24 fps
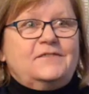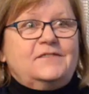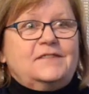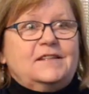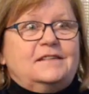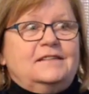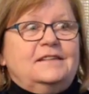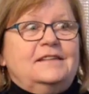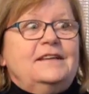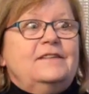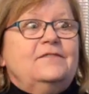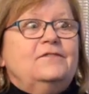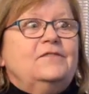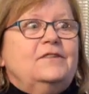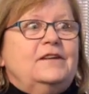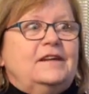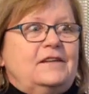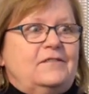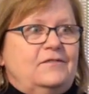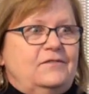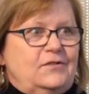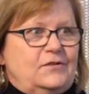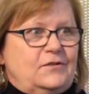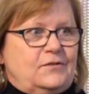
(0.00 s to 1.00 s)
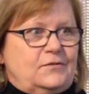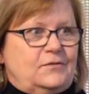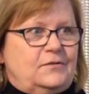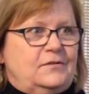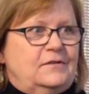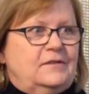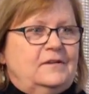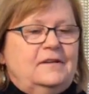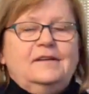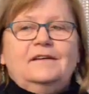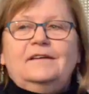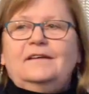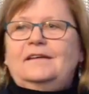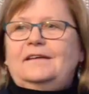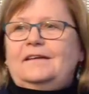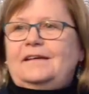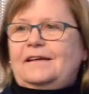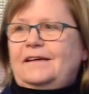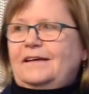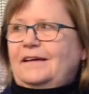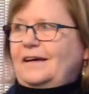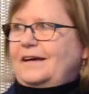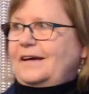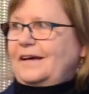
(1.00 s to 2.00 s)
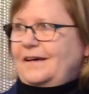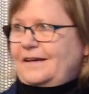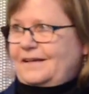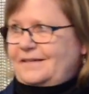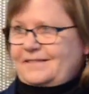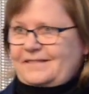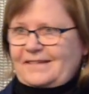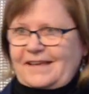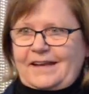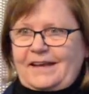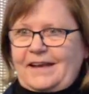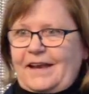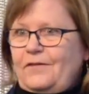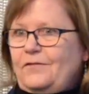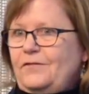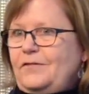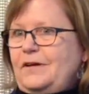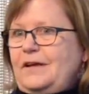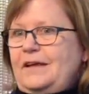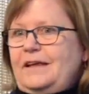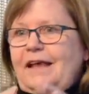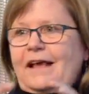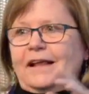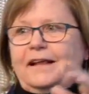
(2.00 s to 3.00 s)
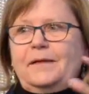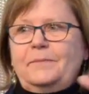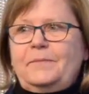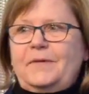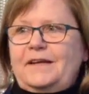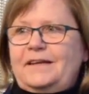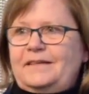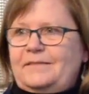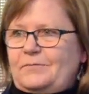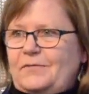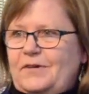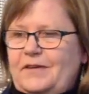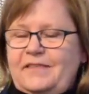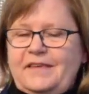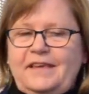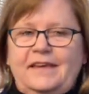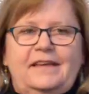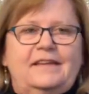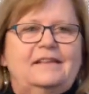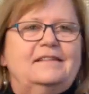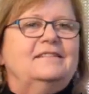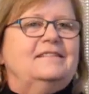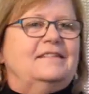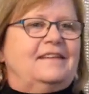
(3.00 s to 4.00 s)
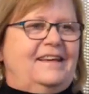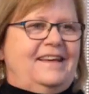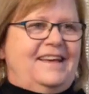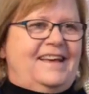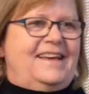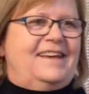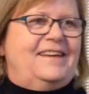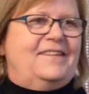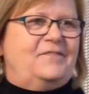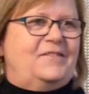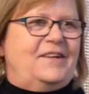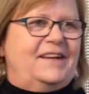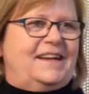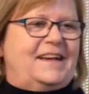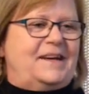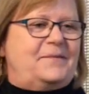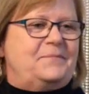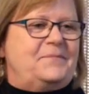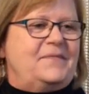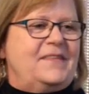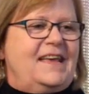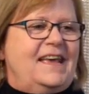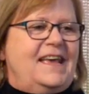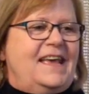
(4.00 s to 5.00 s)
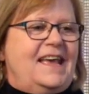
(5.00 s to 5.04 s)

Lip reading: of delivering food and every element within went up.